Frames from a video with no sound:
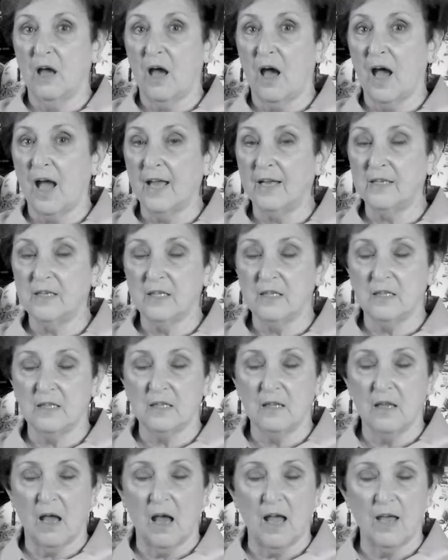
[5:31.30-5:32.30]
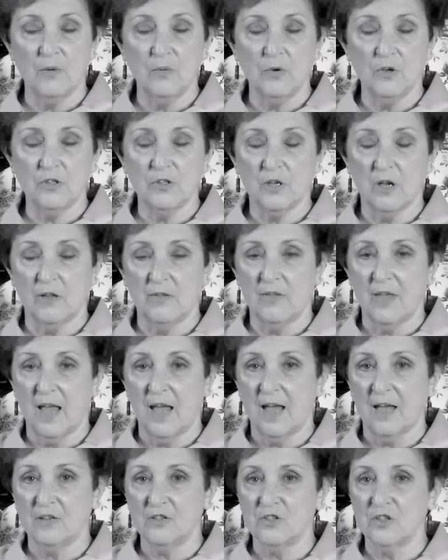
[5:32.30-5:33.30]
I worked on
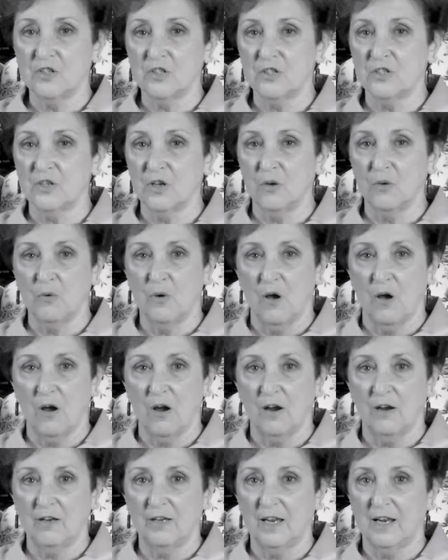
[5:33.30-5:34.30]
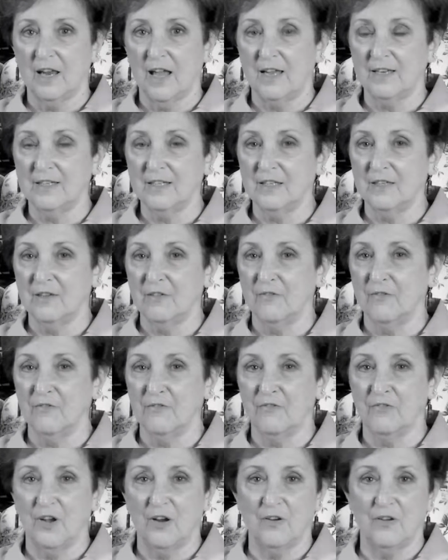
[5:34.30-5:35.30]
that so hard, and I did the
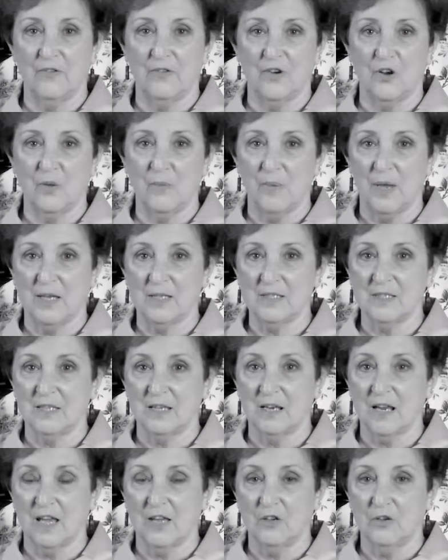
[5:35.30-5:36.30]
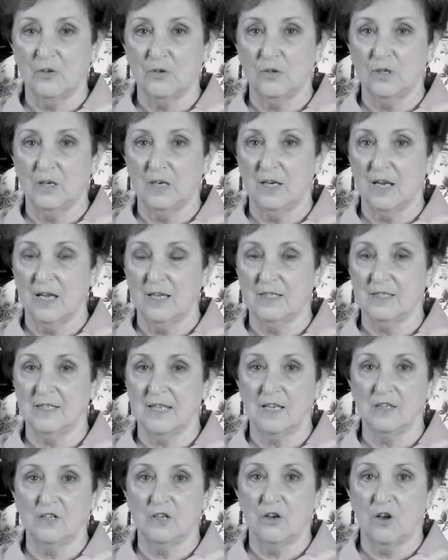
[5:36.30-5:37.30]
very, very best that I could, and I
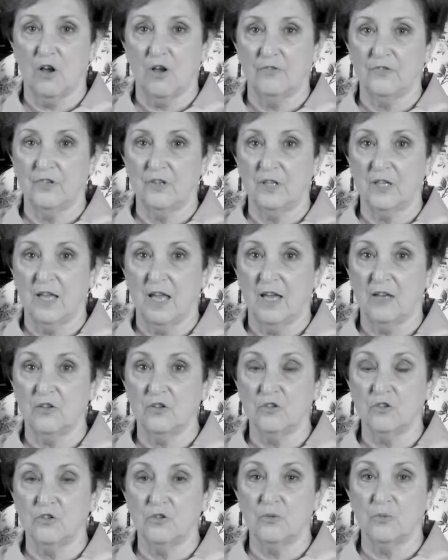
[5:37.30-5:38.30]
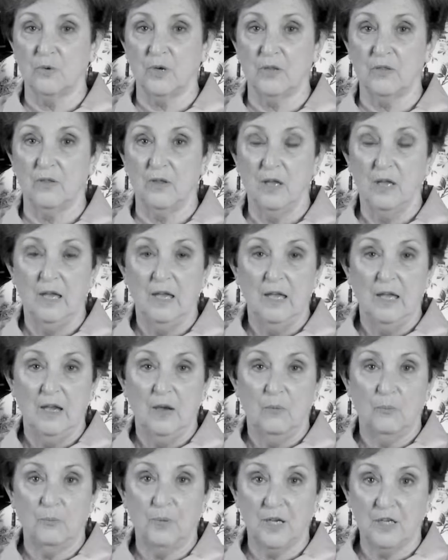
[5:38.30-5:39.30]
sent it off to the editor with
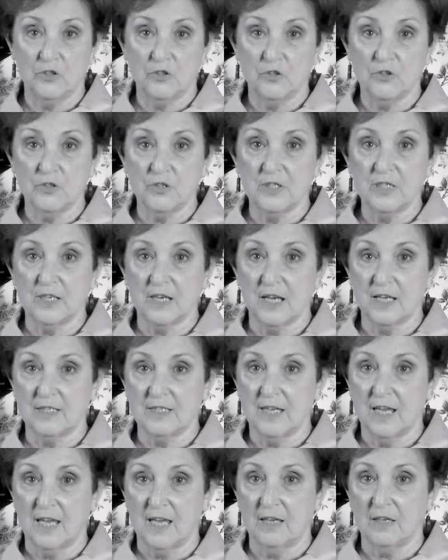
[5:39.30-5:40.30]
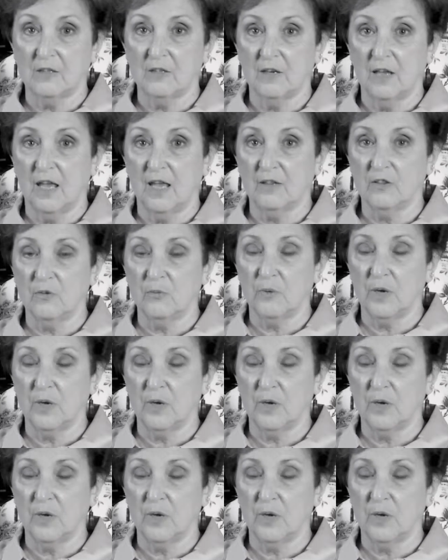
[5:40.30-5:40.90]
pictures that I'd taken at the